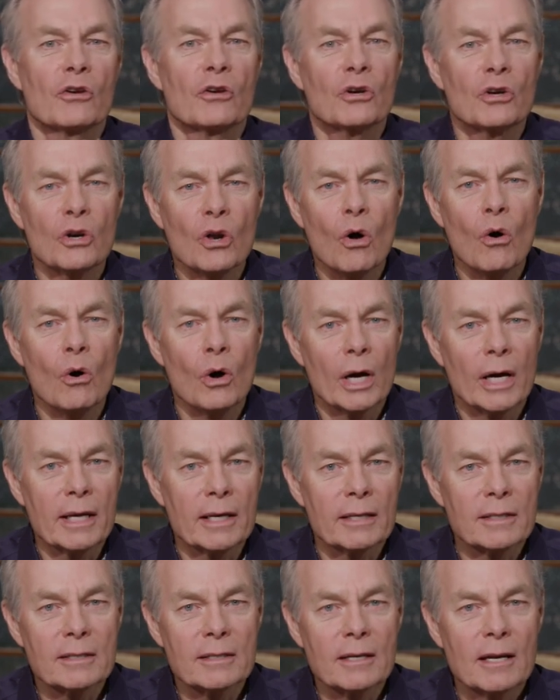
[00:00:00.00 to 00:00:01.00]

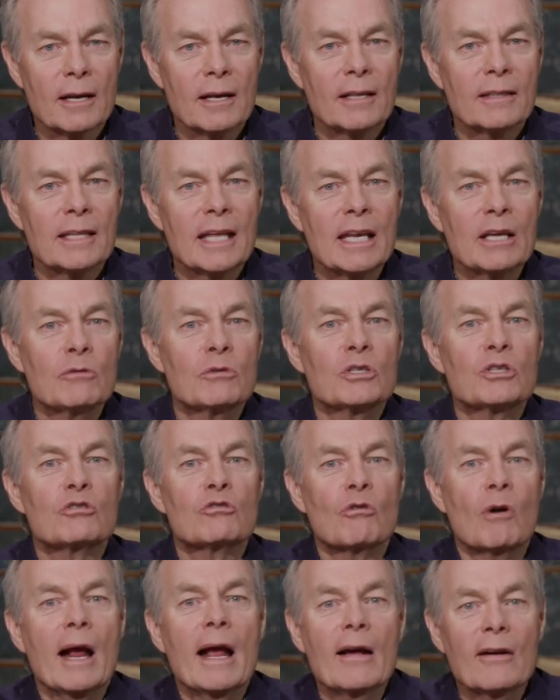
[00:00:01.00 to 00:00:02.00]
noise that it was
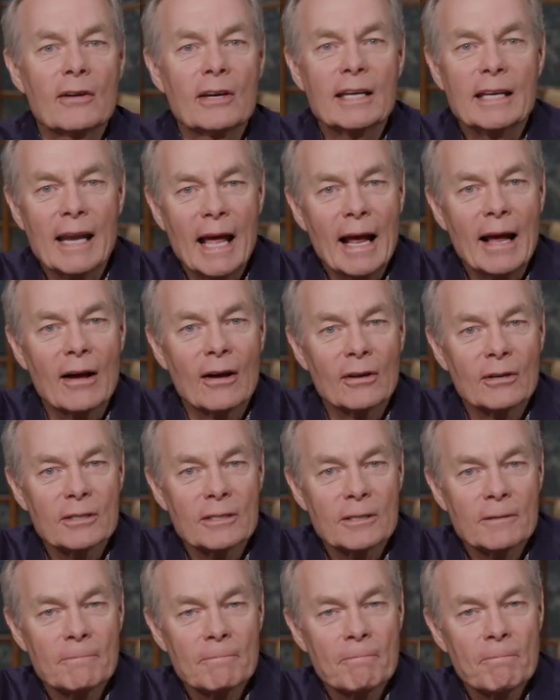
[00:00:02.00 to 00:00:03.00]
drowning out